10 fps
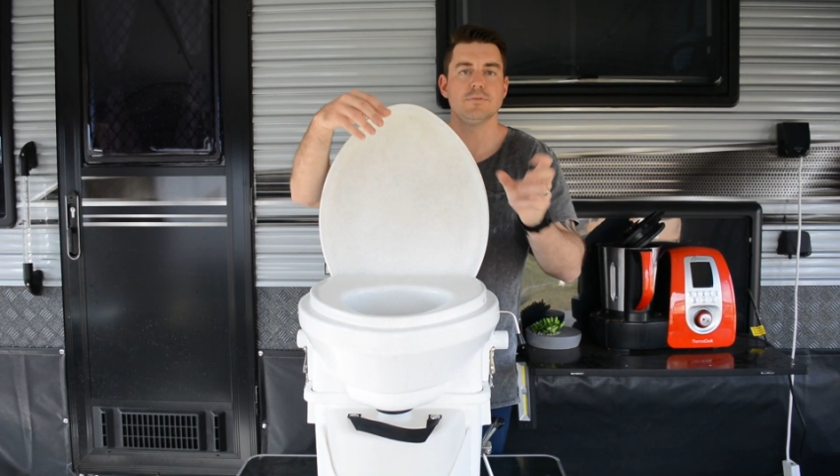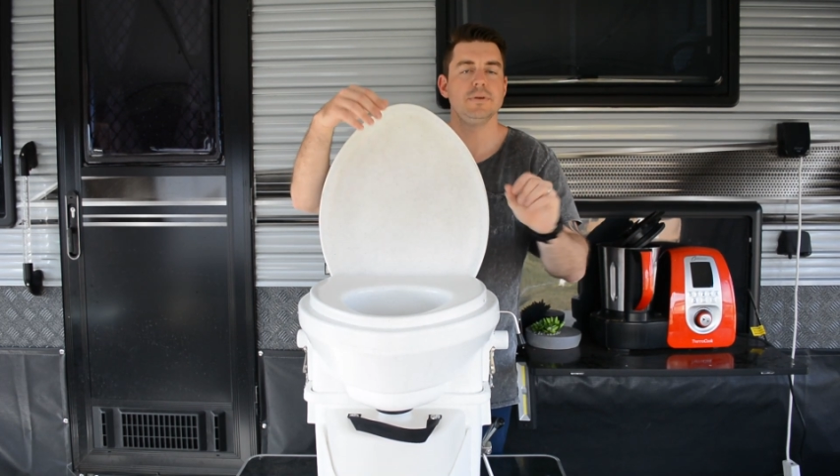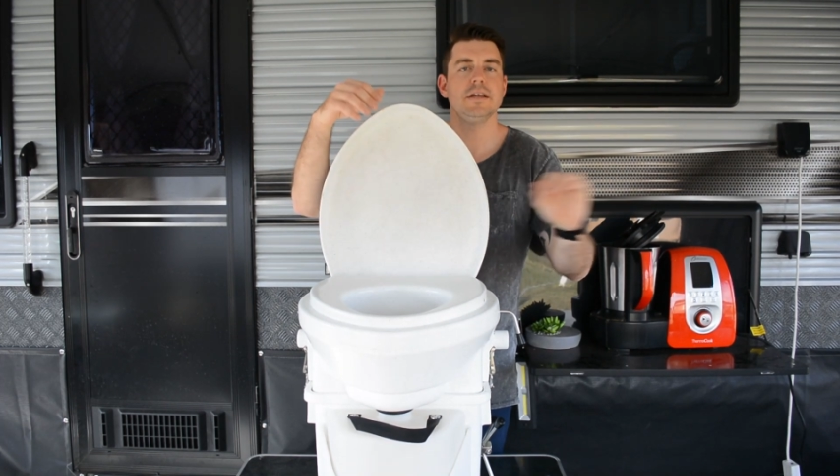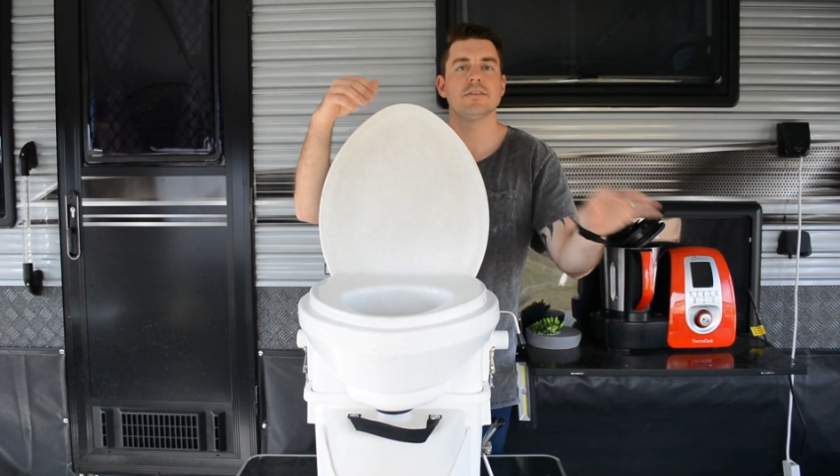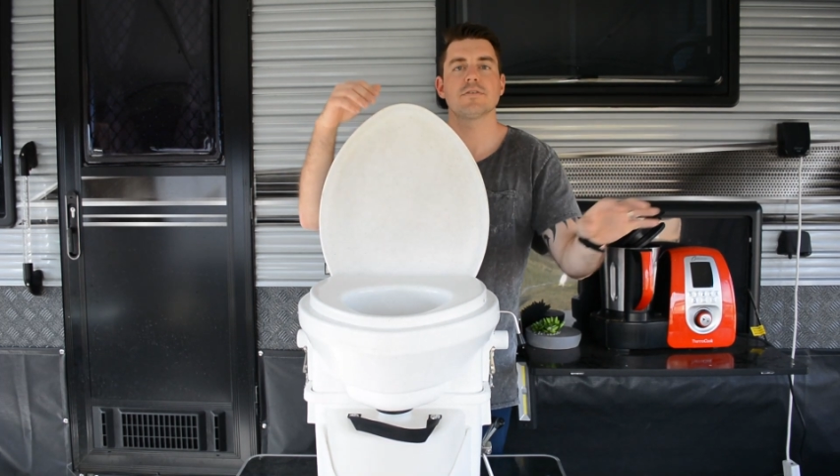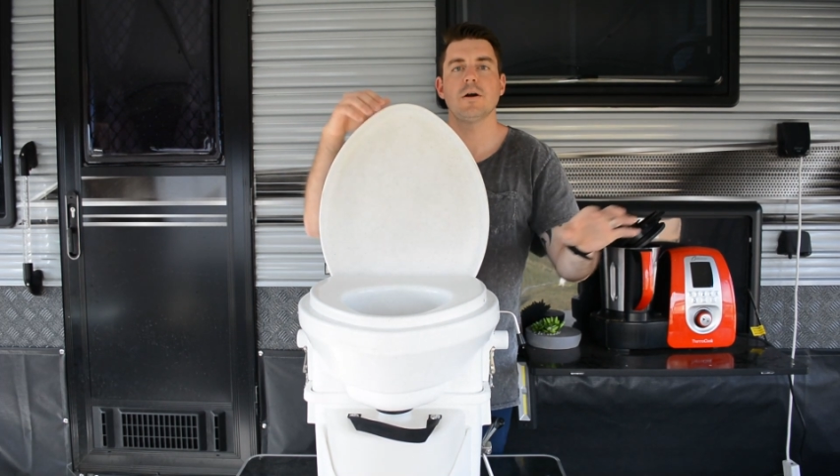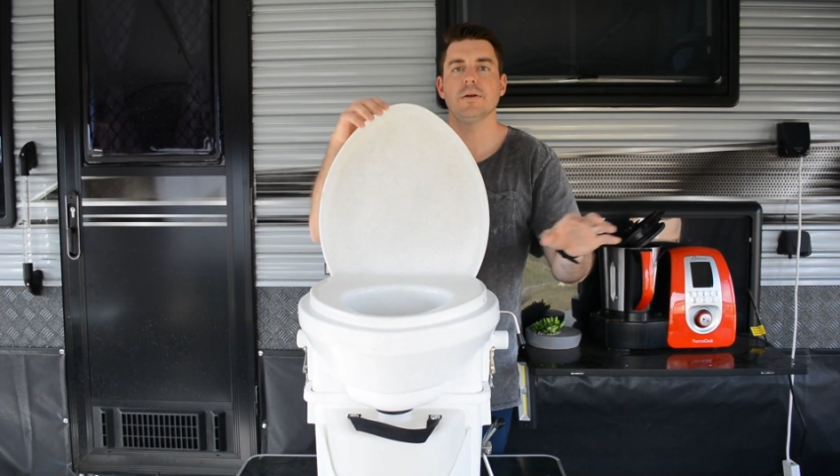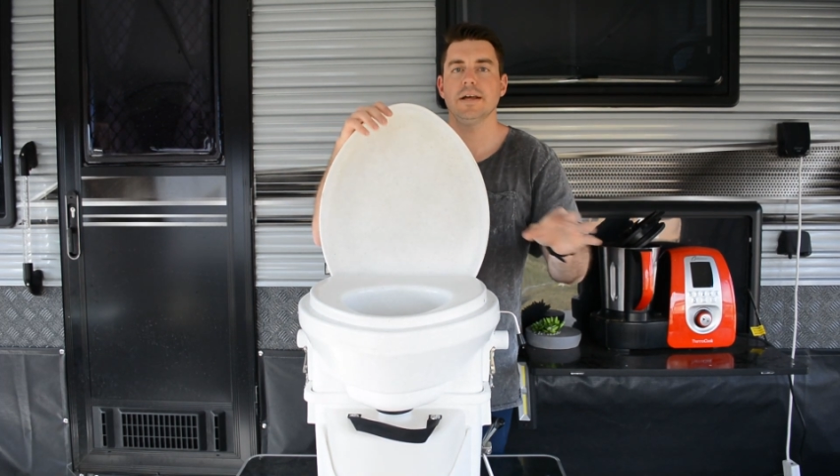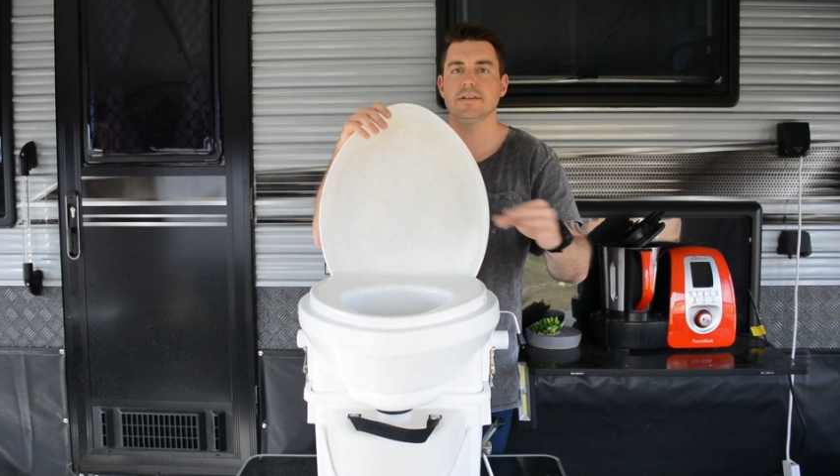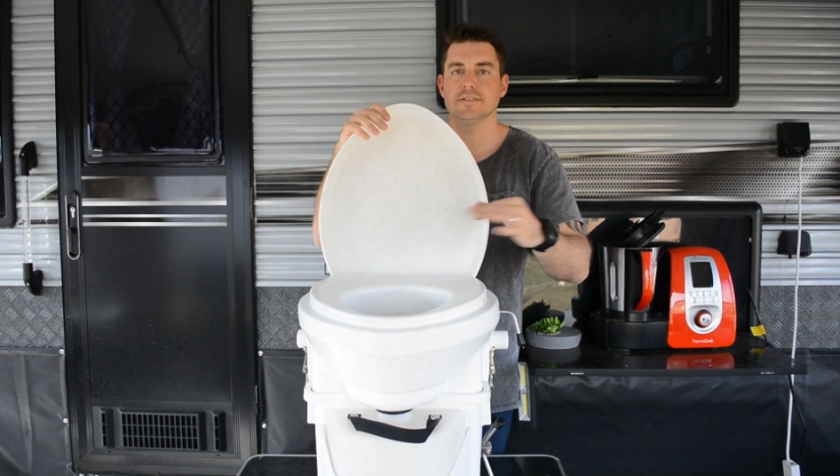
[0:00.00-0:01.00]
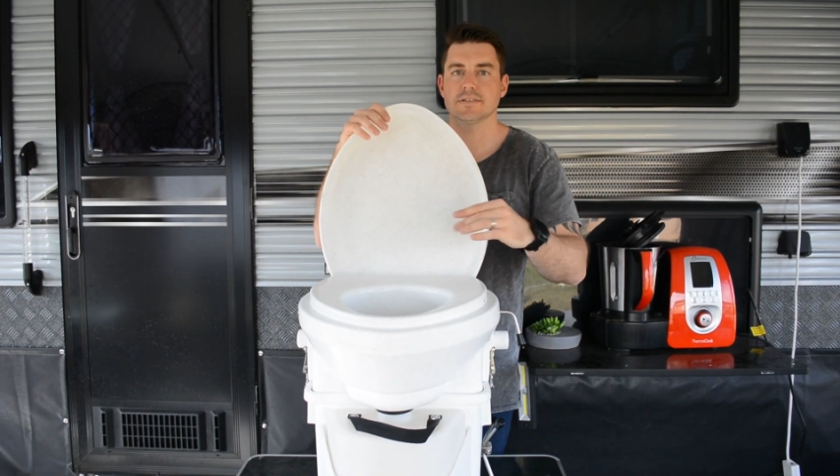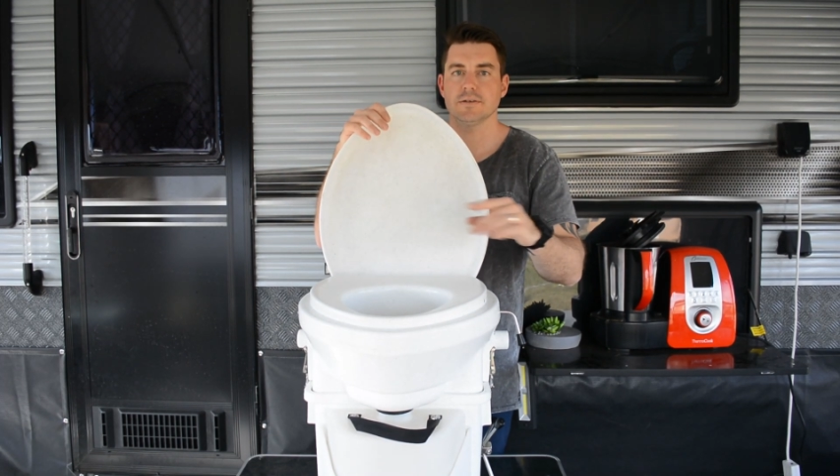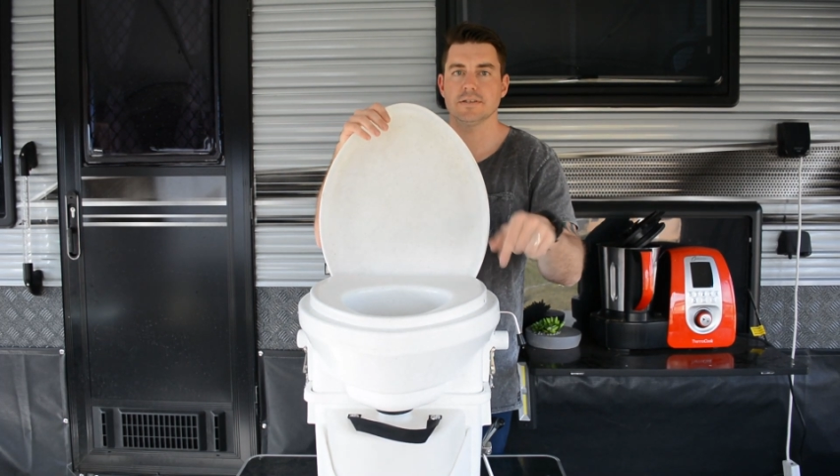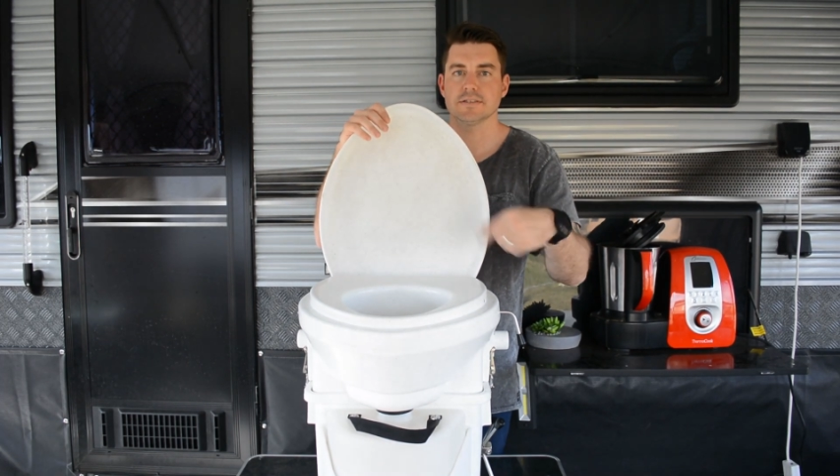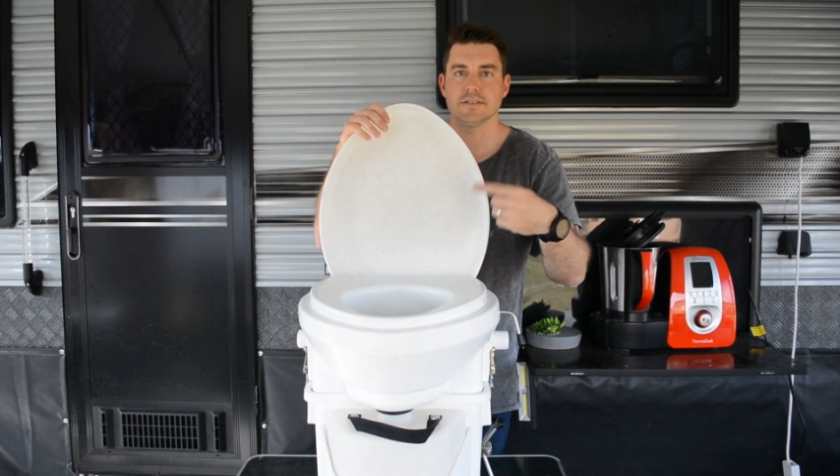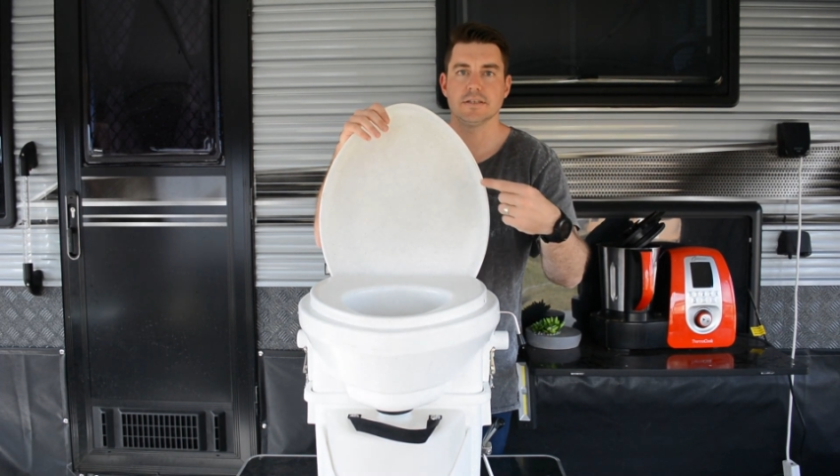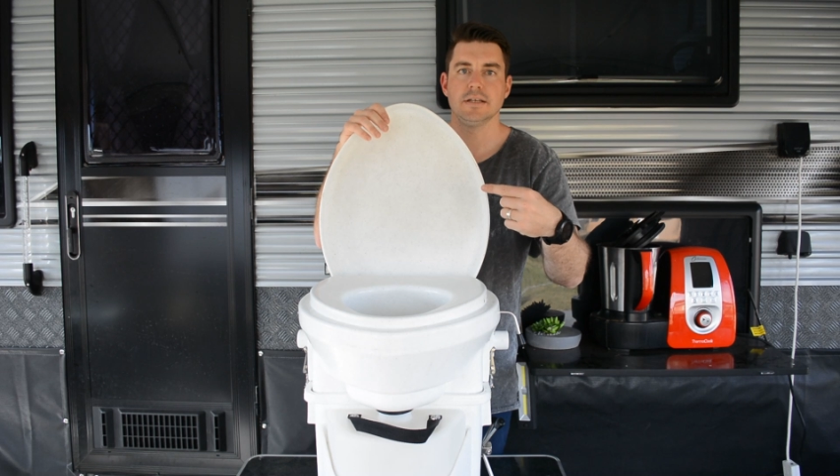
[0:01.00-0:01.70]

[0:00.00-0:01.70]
bin and throw it out just so it doesn't,